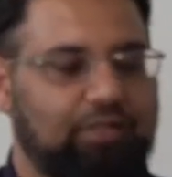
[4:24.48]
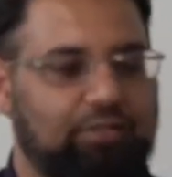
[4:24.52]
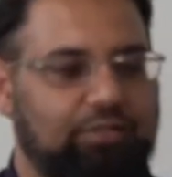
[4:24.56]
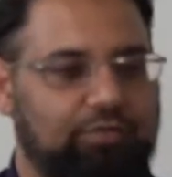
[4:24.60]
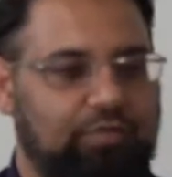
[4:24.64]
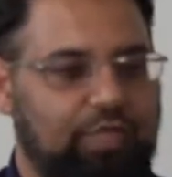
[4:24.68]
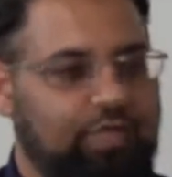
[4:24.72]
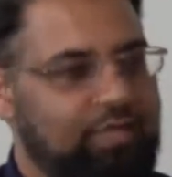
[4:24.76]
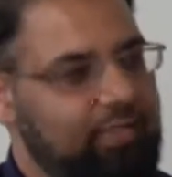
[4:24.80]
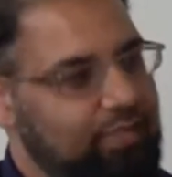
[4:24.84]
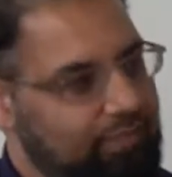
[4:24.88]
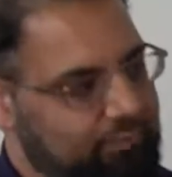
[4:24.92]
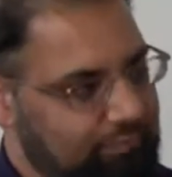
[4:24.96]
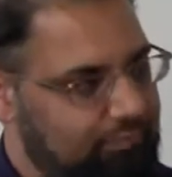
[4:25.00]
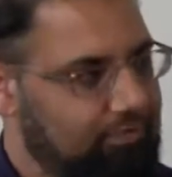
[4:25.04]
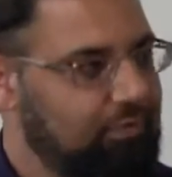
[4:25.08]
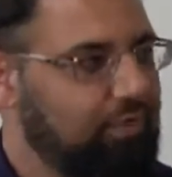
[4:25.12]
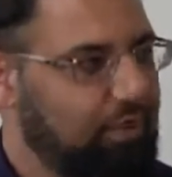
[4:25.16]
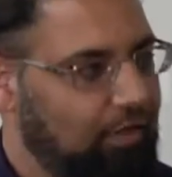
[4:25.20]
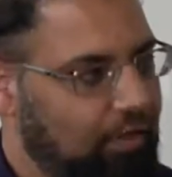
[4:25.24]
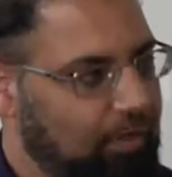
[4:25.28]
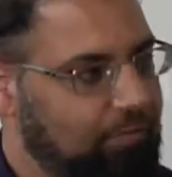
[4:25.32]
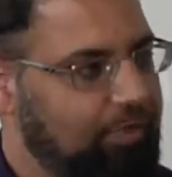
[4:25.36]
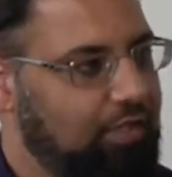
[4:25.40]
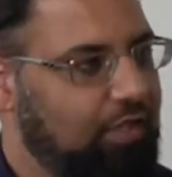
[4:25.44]
Then he,
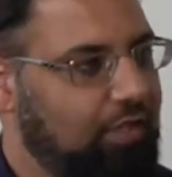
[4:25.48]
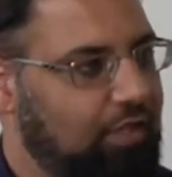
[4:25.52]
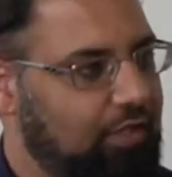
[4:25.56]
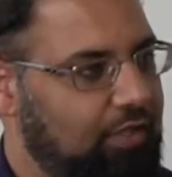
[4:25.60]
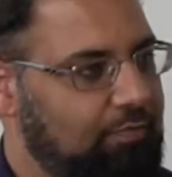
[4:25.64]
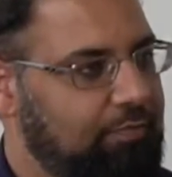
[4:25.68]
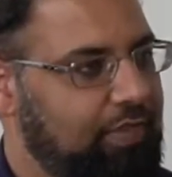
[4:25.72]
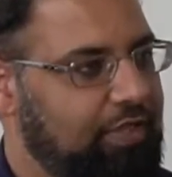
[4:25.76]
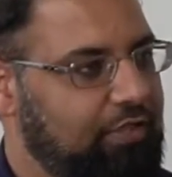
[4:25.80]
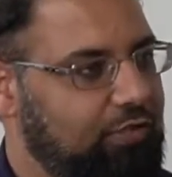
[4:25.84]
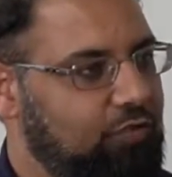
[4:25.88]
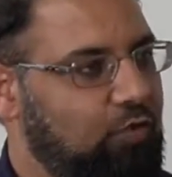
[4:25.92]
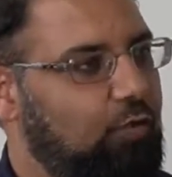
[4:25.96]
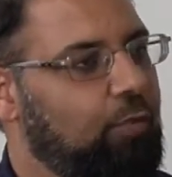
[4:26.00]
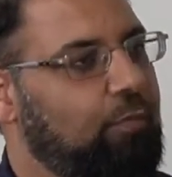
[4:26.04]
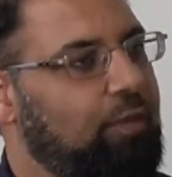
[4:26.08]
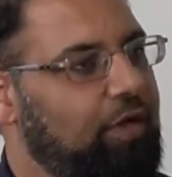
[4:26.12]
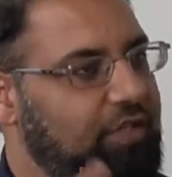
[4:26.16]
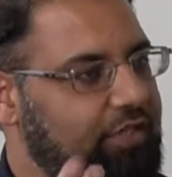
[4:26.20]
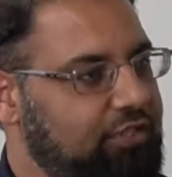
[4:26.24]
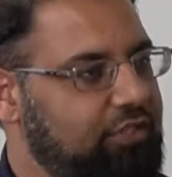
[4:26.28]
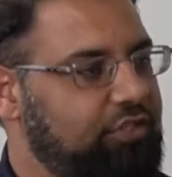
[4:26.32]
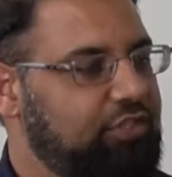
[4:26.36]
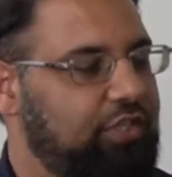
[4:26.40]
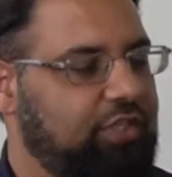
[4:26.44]
Hamza, he made Tawbah
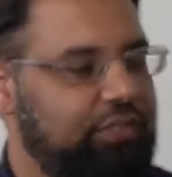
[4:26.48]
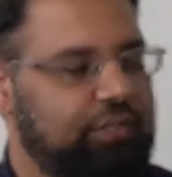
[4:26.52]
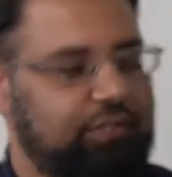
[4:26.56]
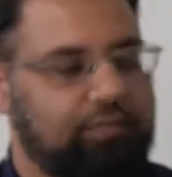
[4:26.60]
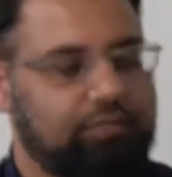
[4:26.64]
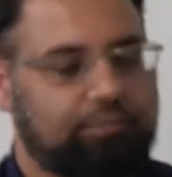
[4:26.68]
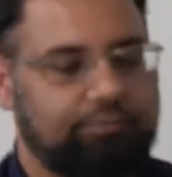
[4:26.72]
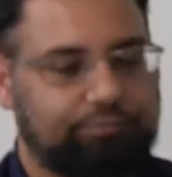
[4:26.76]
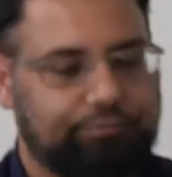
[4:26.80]
and he changed.